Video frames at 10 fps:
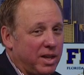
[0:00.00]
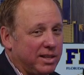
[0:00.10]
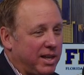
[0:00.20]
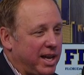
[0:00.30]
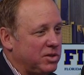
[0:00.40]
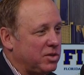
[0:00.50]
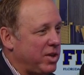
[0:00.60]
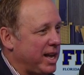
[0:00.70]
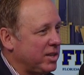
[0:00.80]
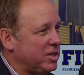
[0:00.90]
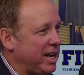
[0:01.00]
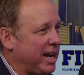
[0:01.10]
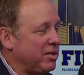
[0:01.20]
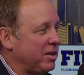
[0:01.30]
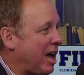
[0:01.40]
I like that. So then I could just hang
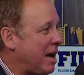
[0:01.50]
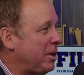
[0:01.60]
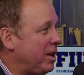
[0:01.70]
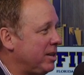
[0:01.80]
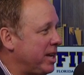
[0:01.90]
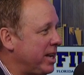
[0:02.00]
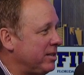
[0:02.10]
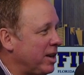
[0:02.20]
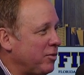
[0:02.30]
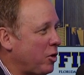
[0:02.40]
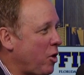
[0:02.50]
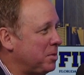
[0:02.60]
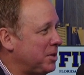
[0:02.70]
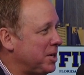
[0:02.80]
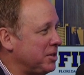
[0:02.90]
out in the lobby all day and never go
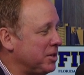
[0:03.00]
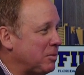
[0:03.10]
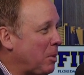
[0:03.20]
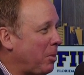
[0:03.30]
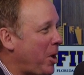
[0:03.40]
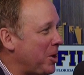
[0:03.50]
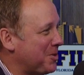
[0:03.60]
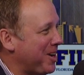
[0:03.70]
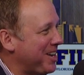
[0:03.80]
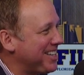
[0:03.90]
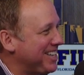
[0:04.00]
upstairs to see my boss, right?